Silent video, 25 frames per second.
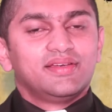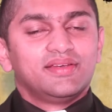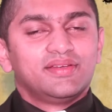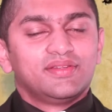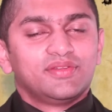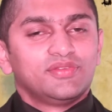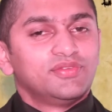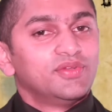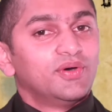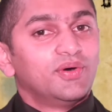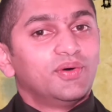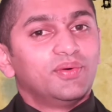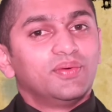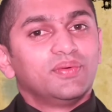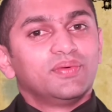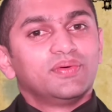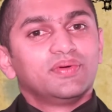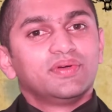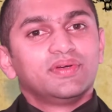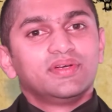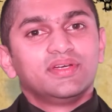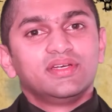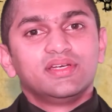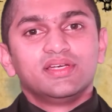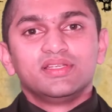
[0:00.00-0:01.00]
So
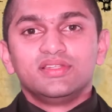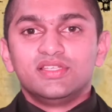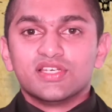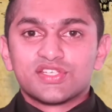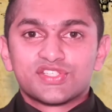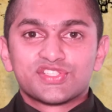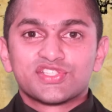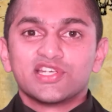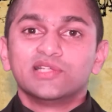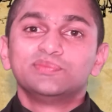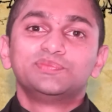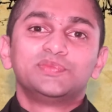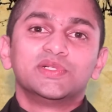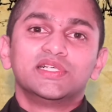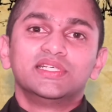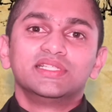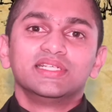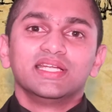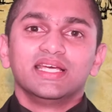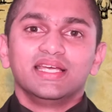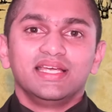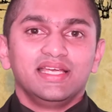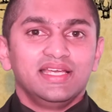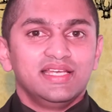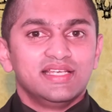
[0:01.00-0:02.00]
the
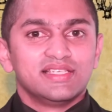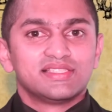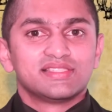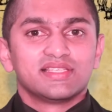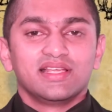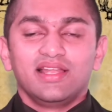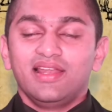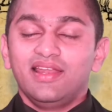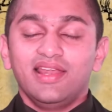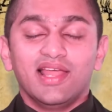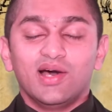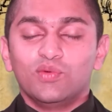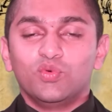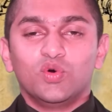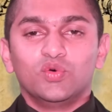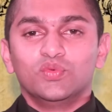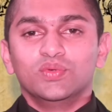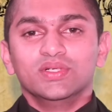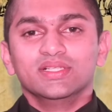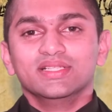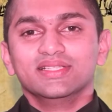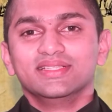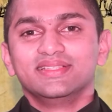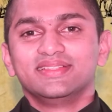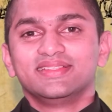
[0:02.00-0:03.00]
shepherd is
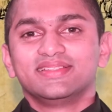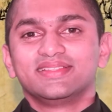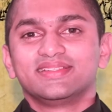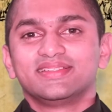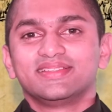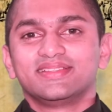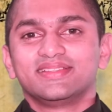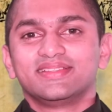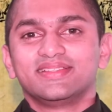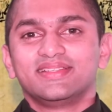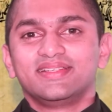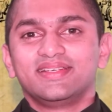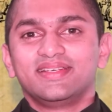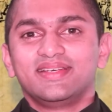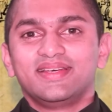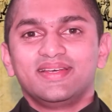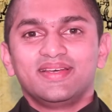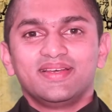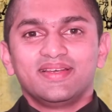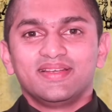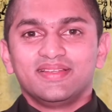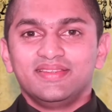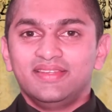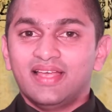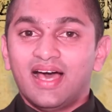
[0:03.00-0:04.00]
lovable,
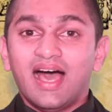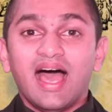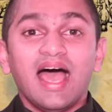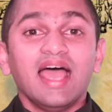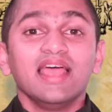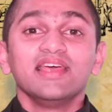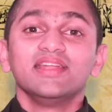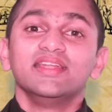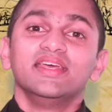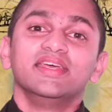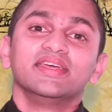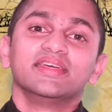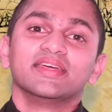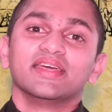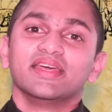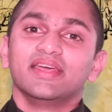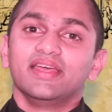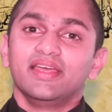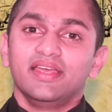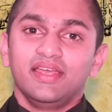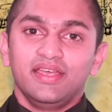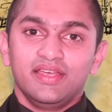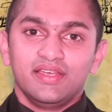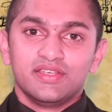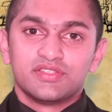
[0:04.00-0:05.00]
the hireling
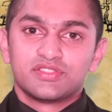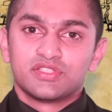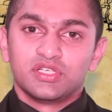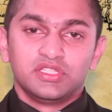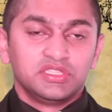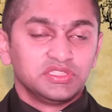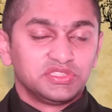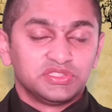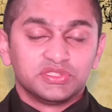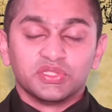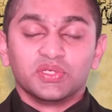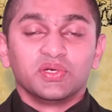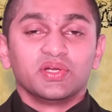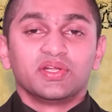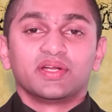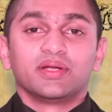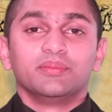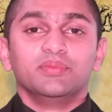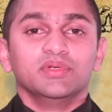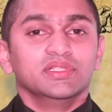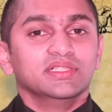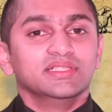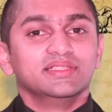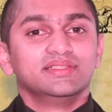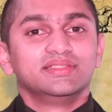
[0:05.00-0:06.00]
is
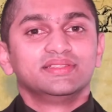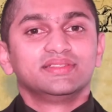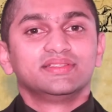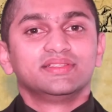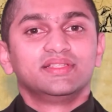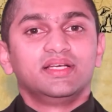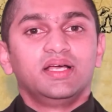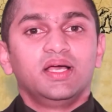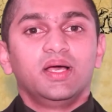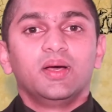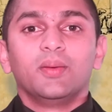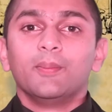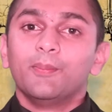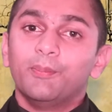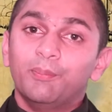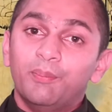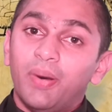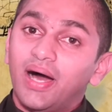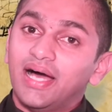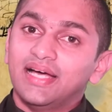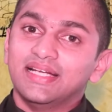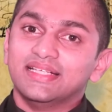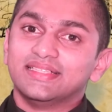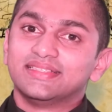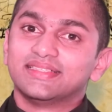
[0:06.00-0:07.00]
tolerable,
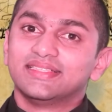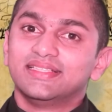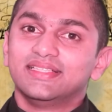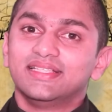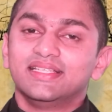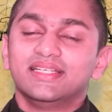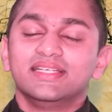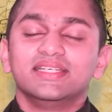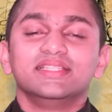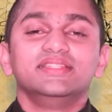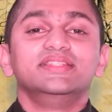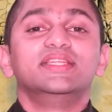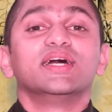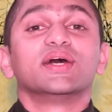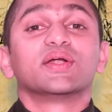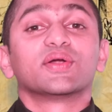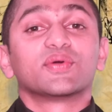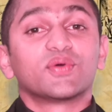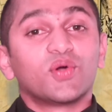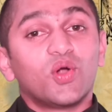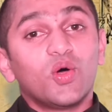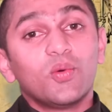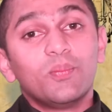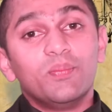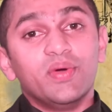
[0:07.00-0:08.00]
but the
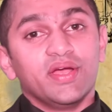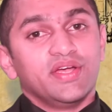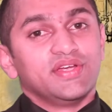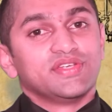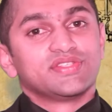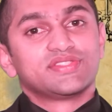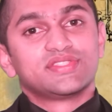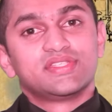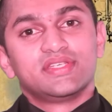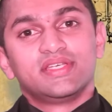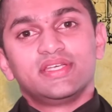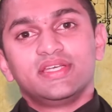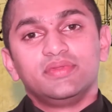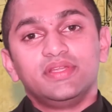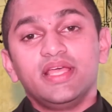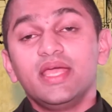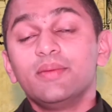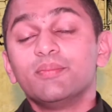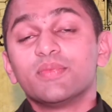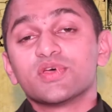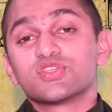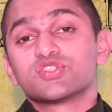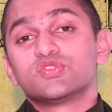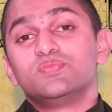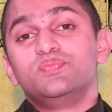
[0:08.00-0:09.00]
robbers, they
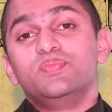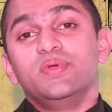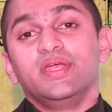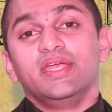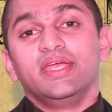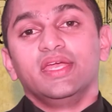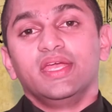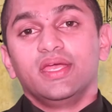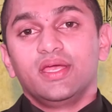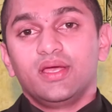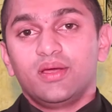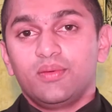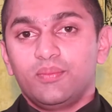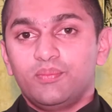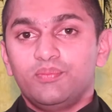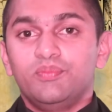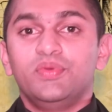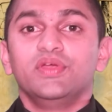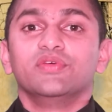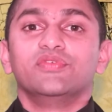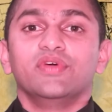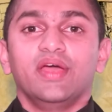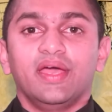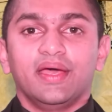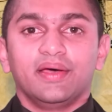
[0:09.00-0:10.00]
must
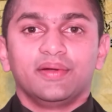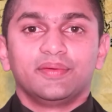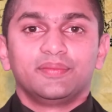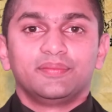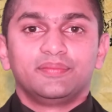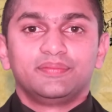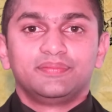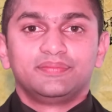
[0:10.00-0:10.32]
beware.